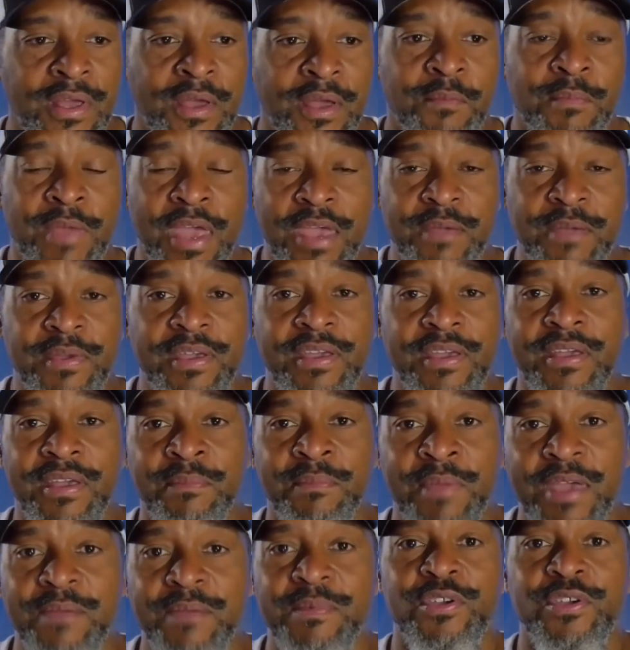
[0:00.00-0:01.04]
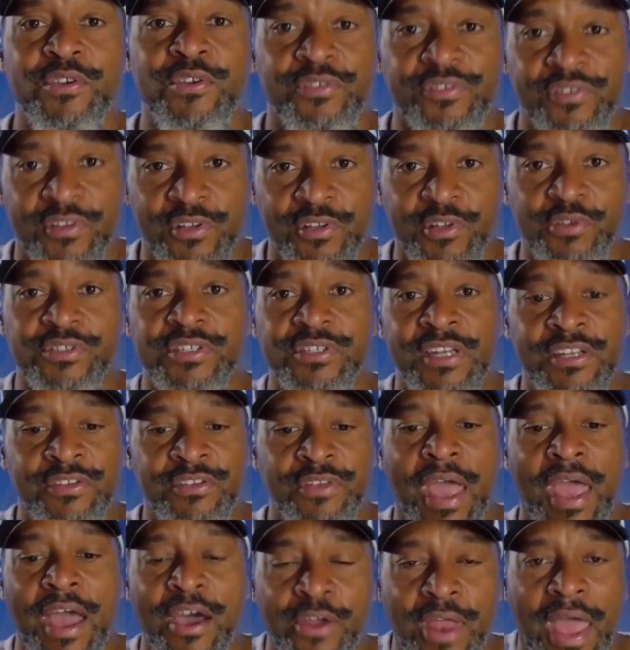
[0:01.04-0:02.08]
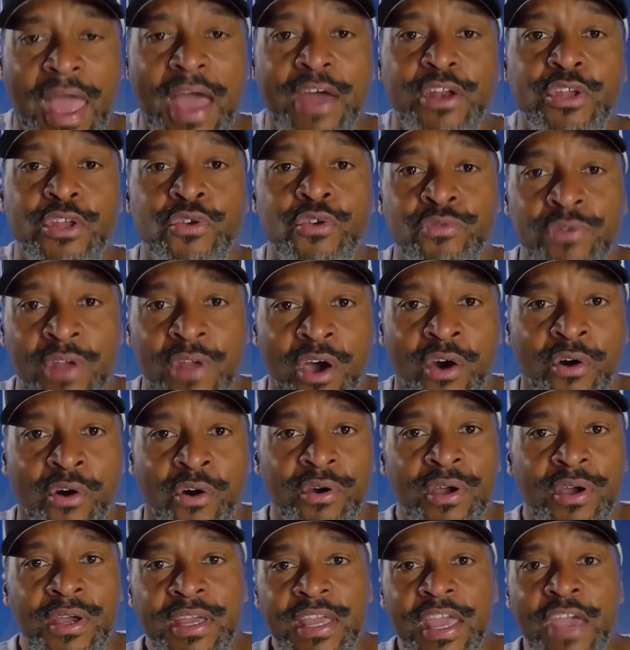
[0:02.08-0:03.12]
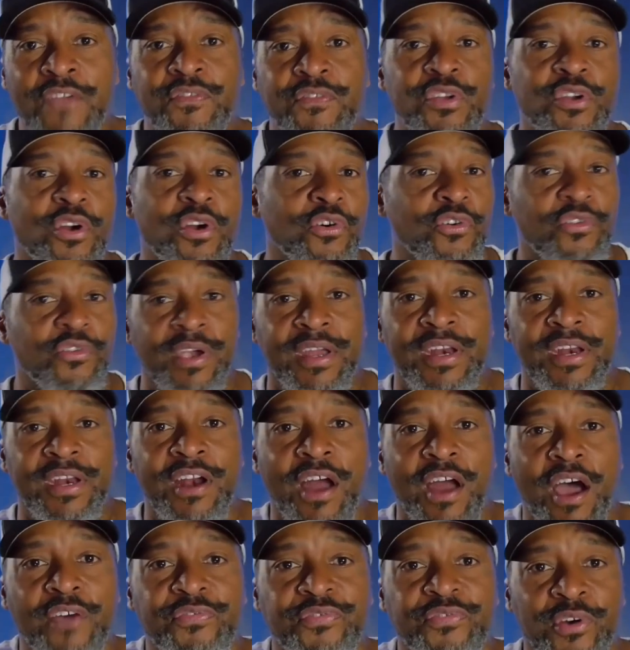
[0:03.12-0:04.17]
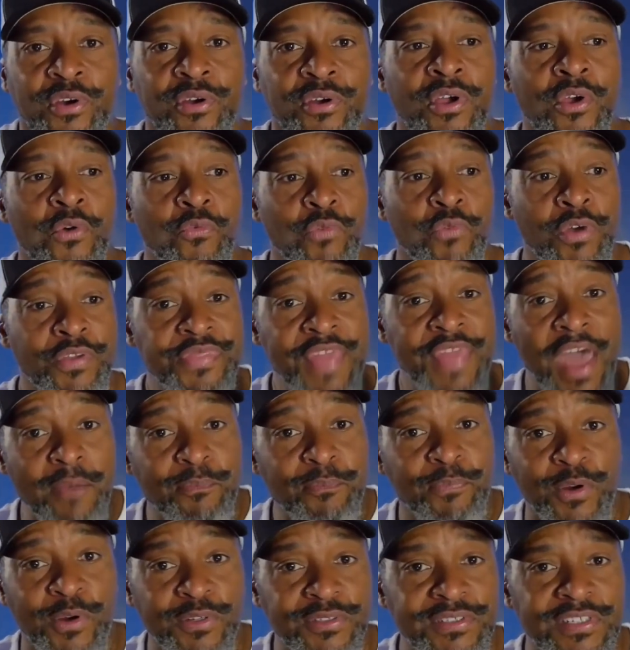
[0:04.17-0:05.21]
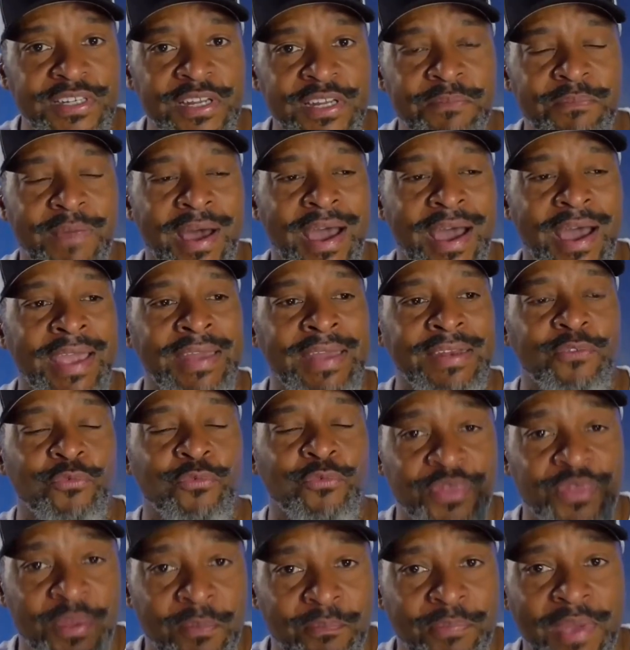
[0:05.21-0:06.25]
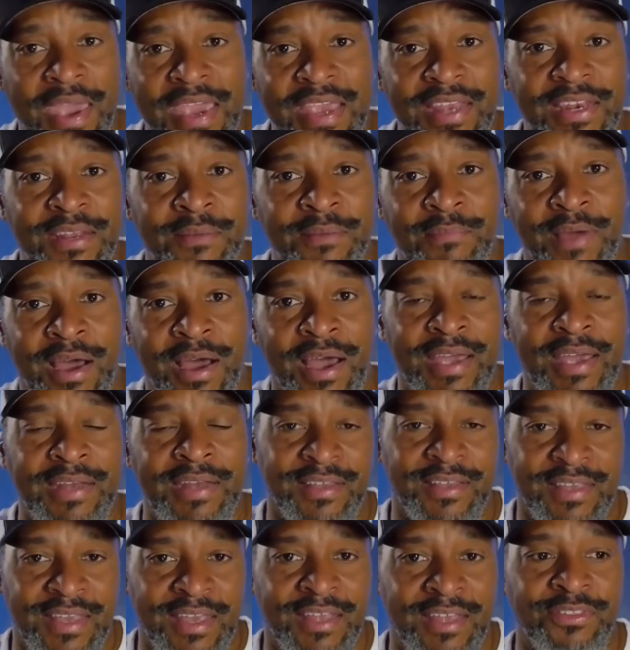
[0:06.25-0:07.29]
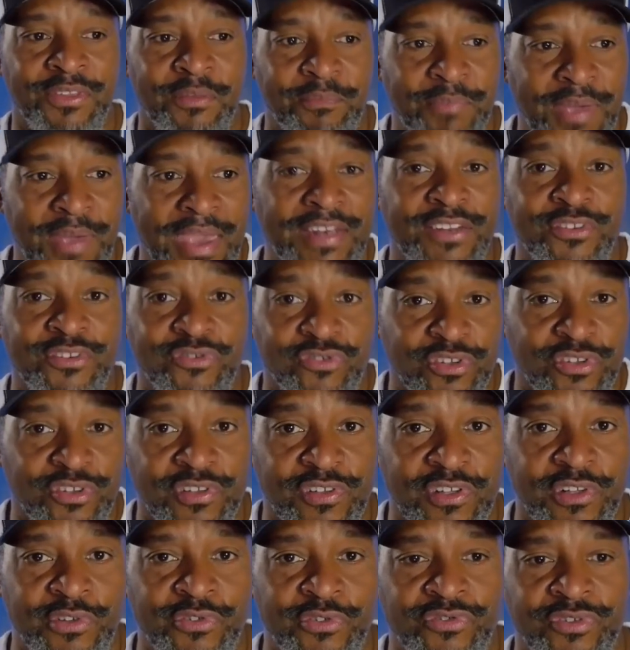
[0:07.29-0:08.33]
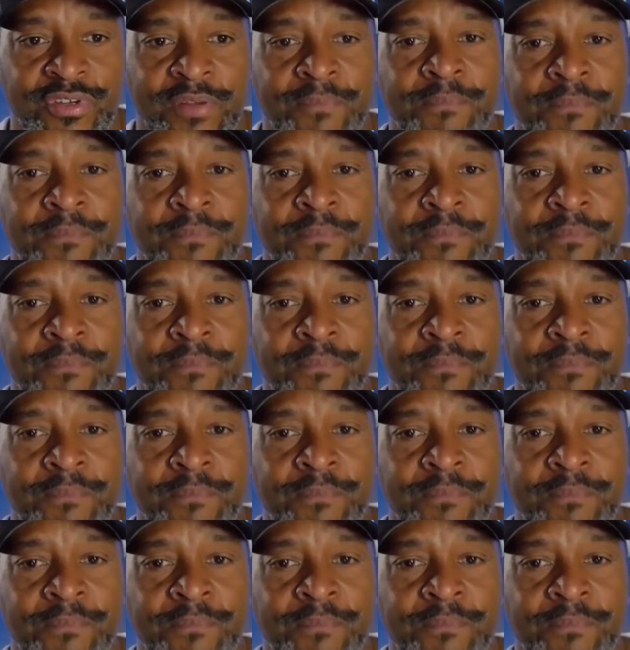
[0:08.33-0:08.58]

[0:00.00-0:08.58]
Maybe your solution is, how do you know if you don't create an offer with that person in mind, with the bait in mind? Again, the bait is the solution.